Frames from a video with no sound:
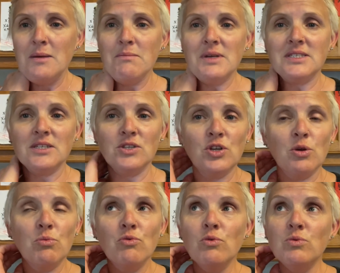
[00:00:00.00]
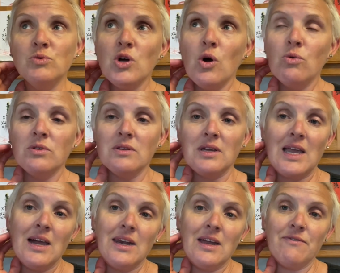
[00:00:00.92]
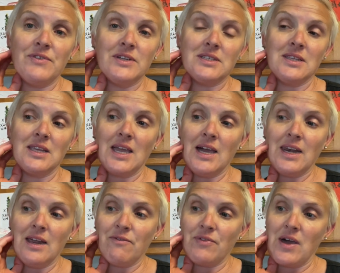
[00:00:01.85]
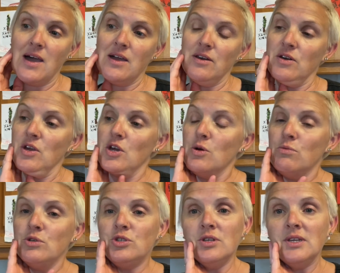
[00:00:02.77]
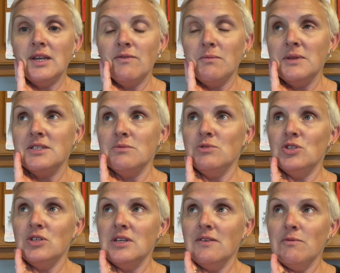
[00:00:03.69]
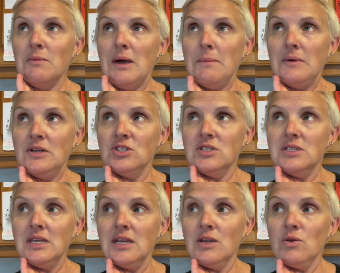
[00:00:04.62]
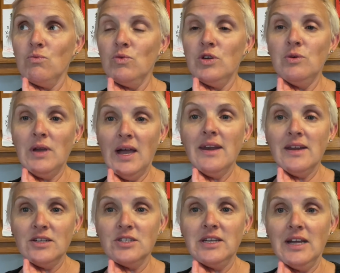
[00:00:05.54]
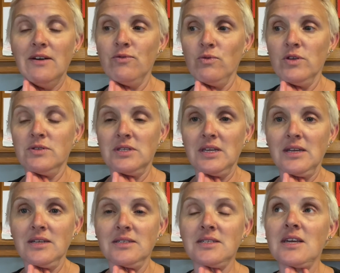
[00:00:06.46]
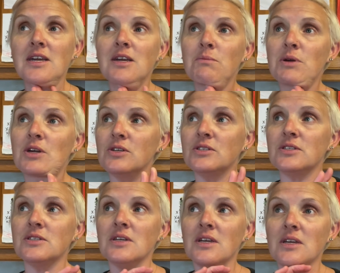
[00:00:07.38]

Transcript: missing. You know, we're all told that they can't have this and they can't have that, and we shouldn't give them this and we shouldn't give them that. And I just think, well, you can actually have all those things, because,